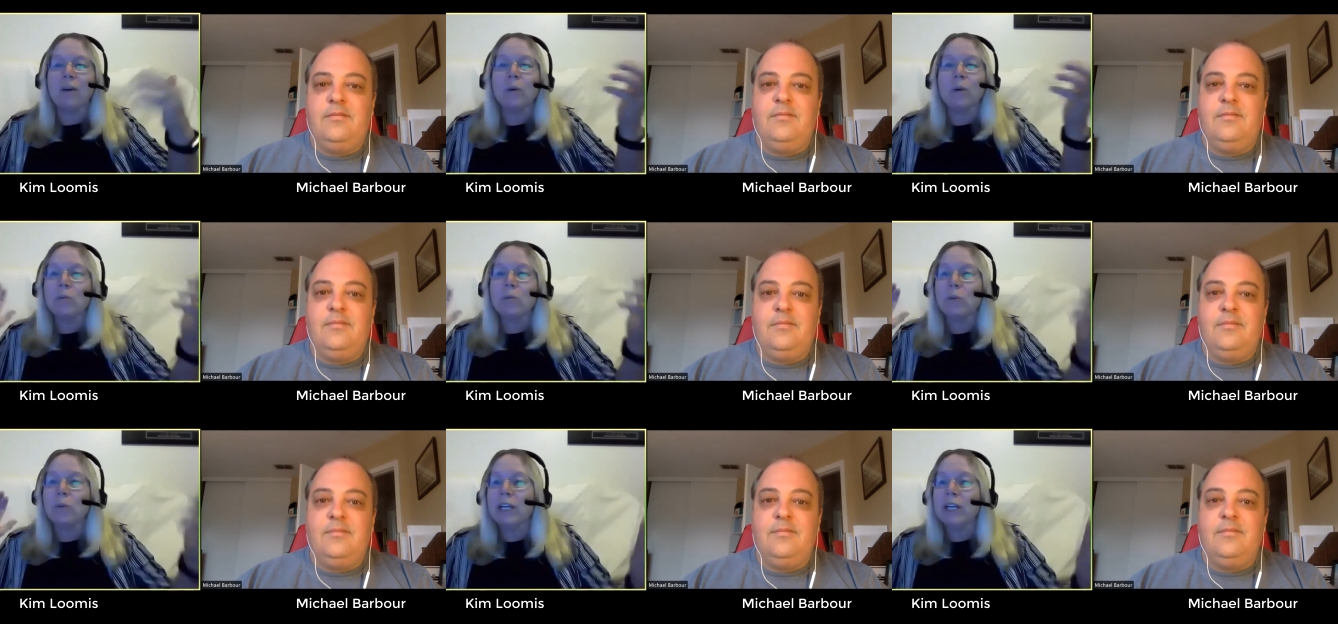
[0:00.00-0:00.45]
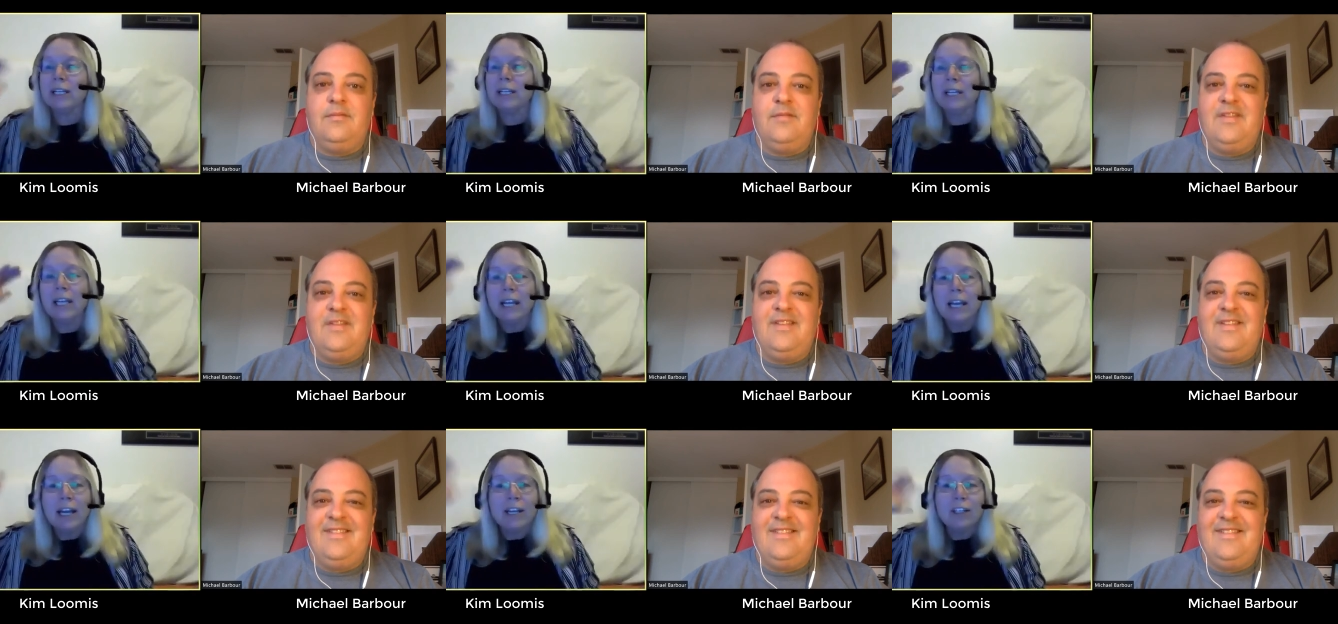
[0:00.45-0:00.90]
Speaker 1: I wish we
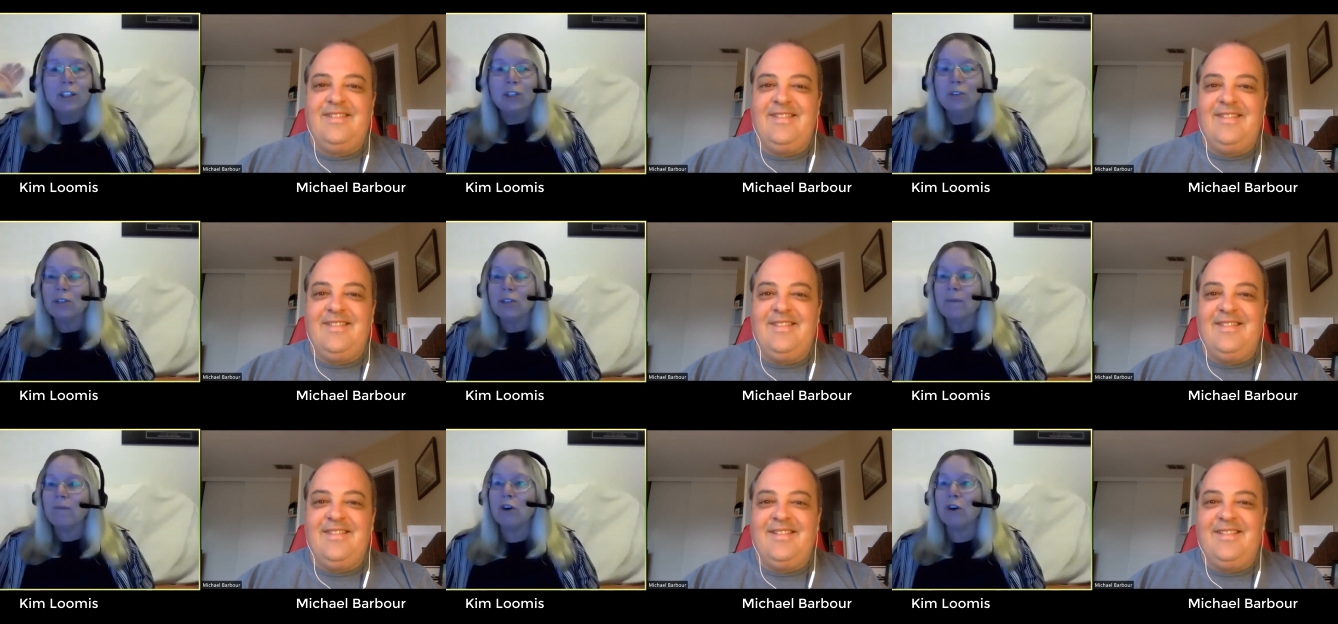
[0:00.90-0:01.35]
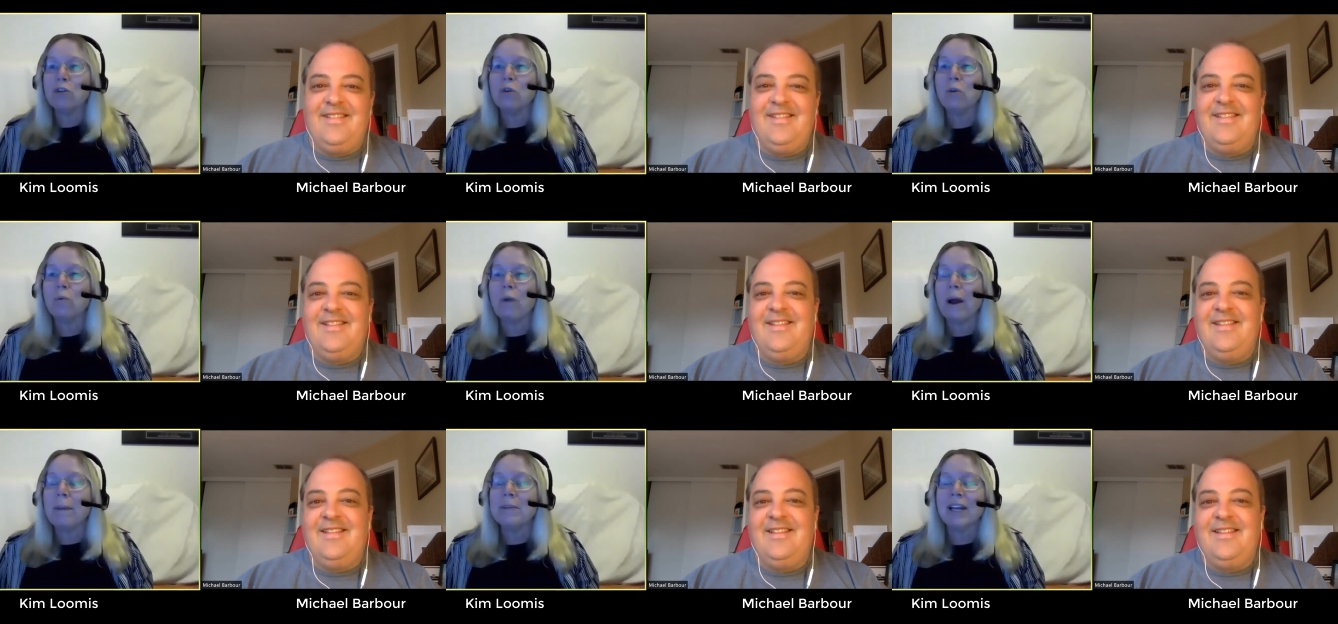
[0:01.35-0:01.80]
can do some
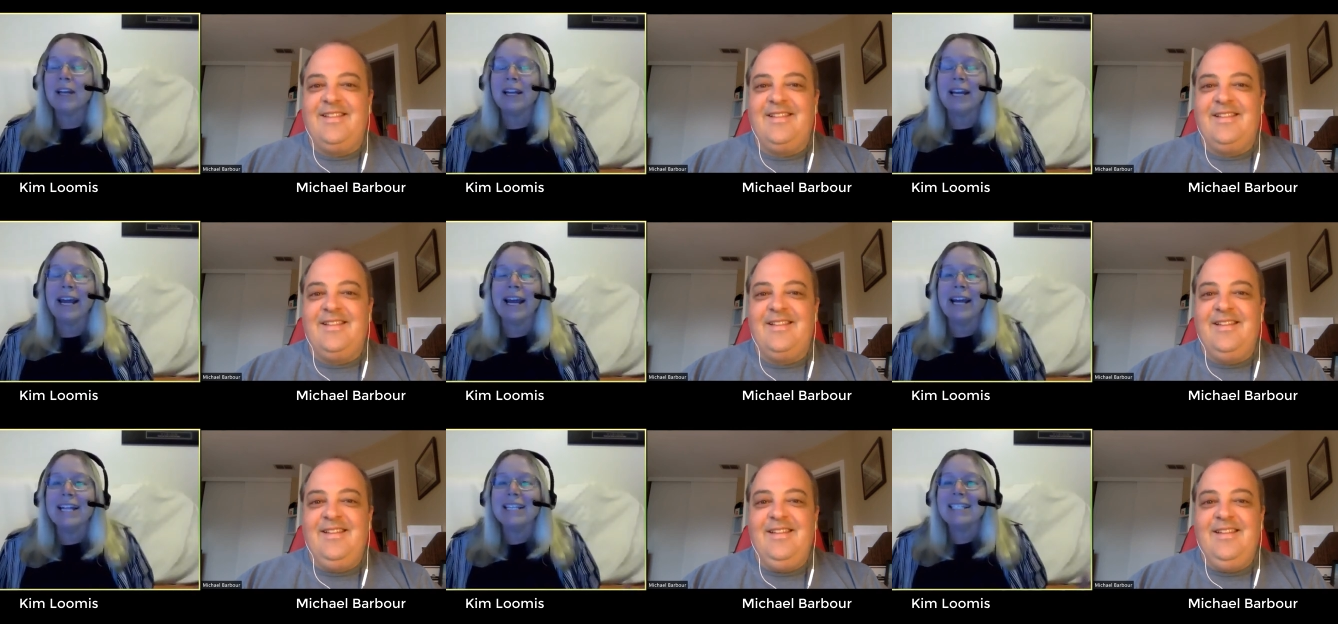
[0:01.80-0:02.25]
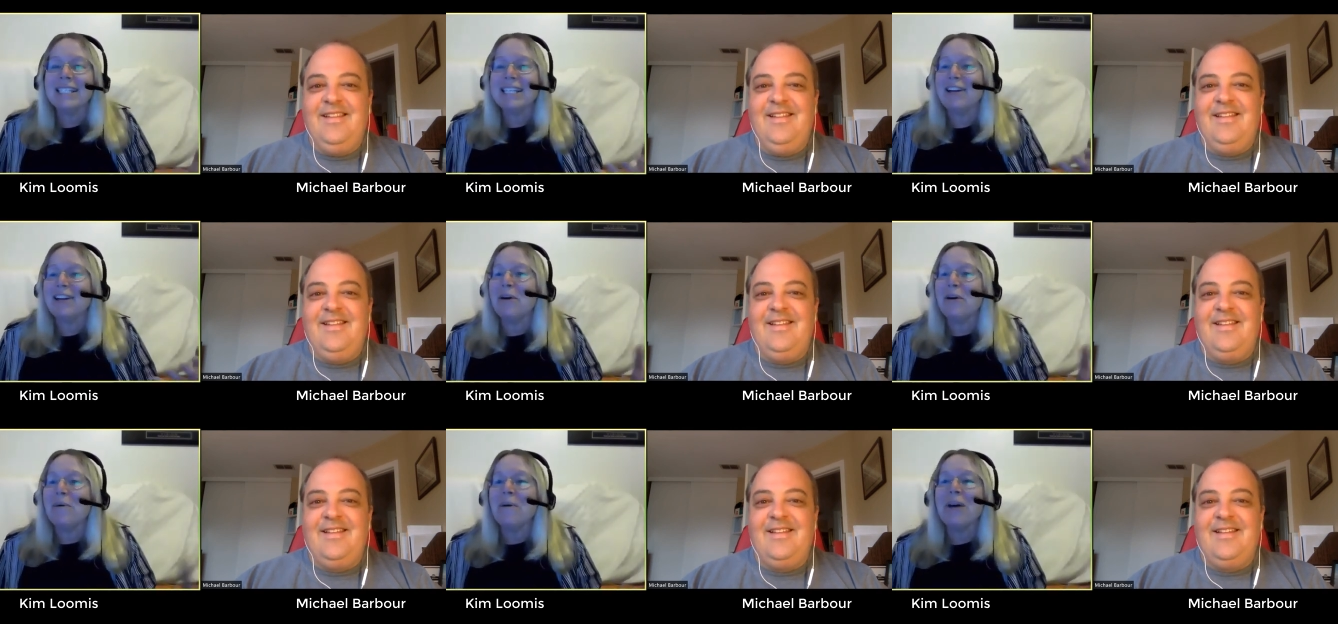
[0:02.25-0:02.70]
virtual rubs on heads, you
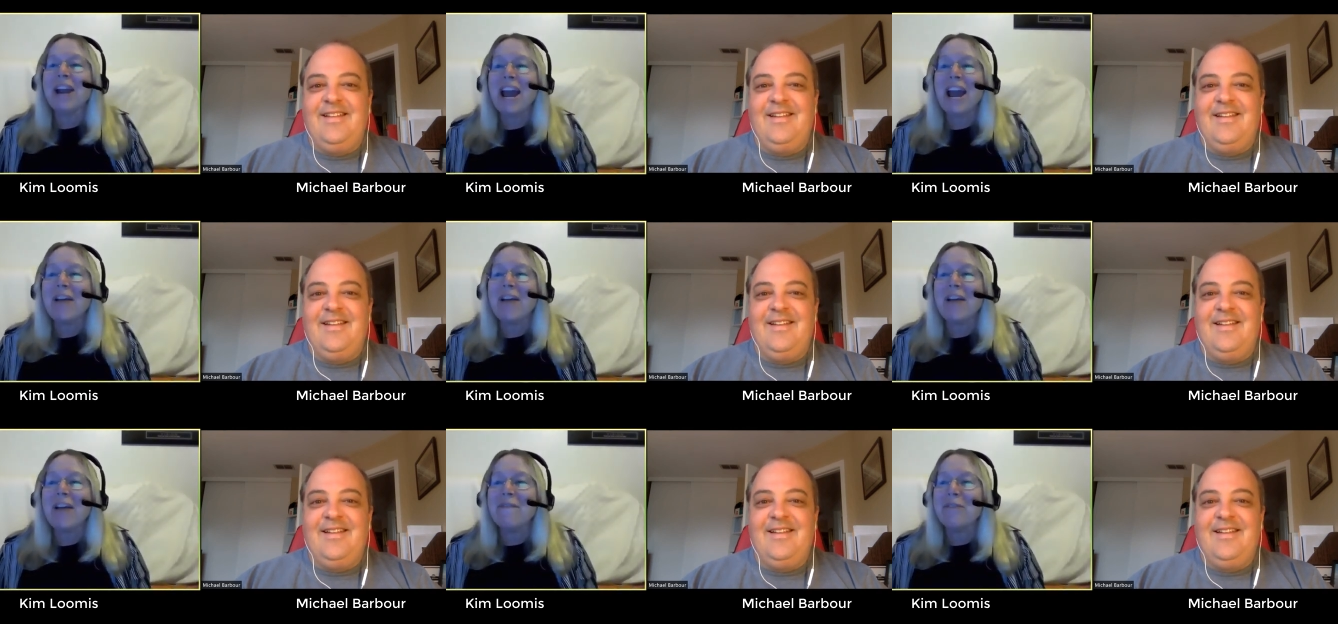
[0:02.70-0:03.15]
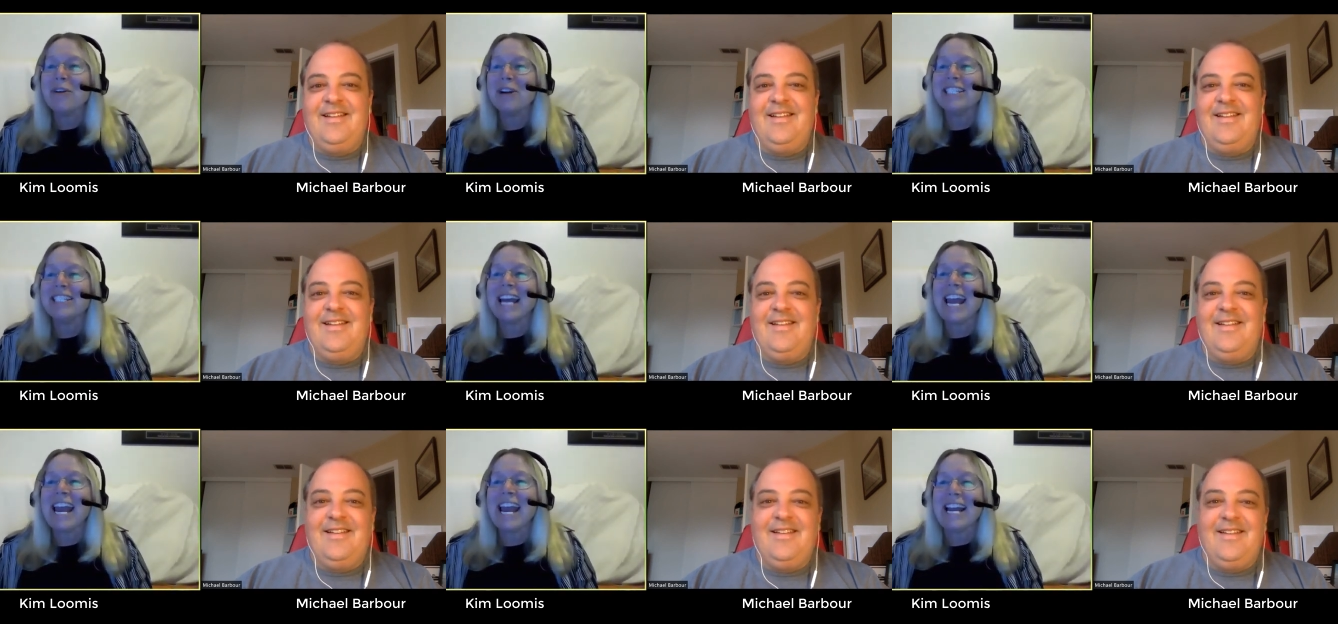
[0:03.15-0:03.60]
know, whatever
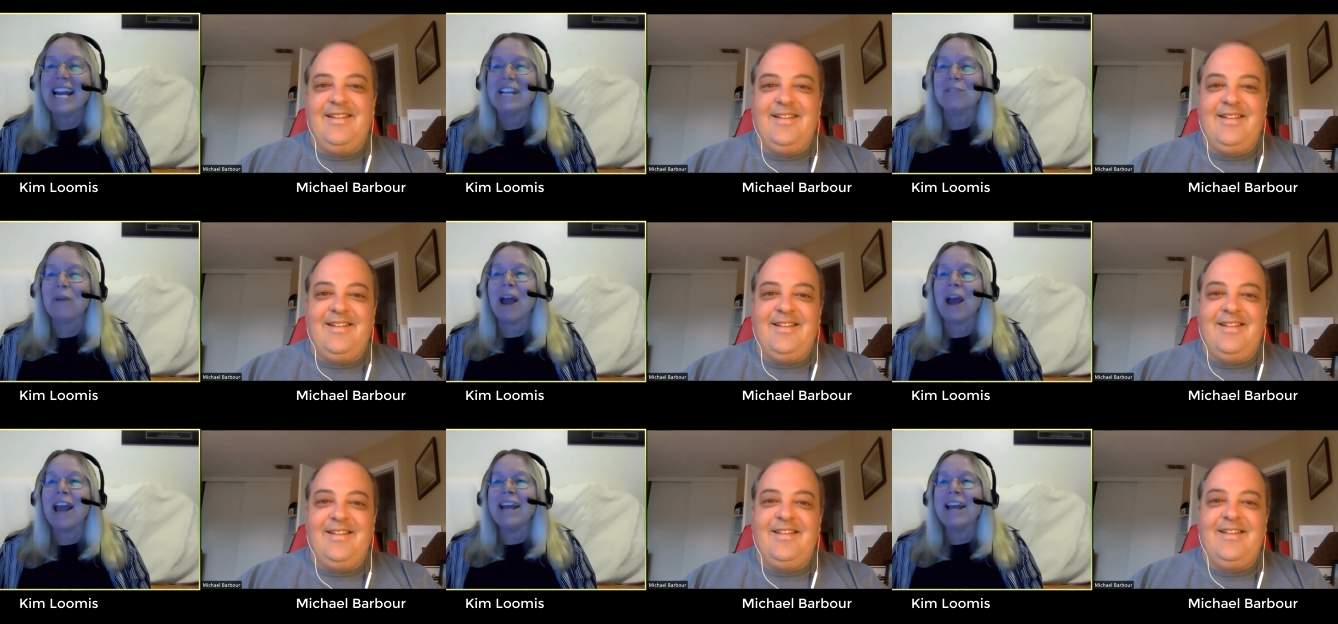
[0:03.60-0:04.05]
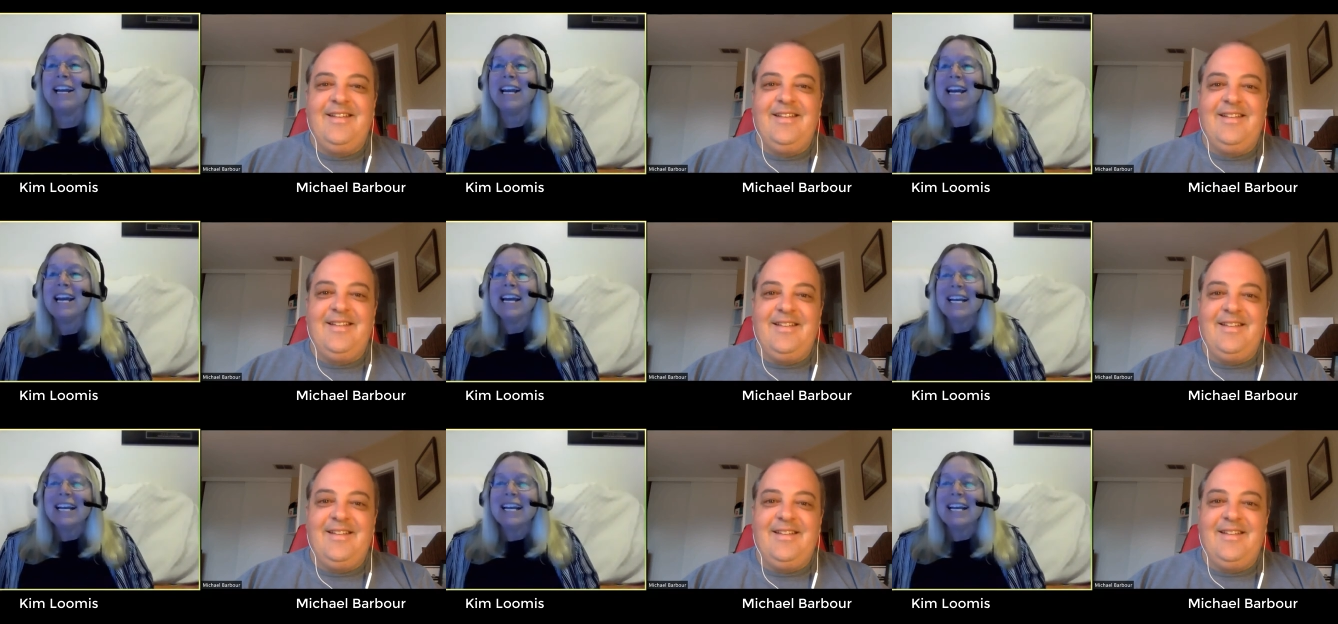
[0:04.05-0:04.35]
it takes, right?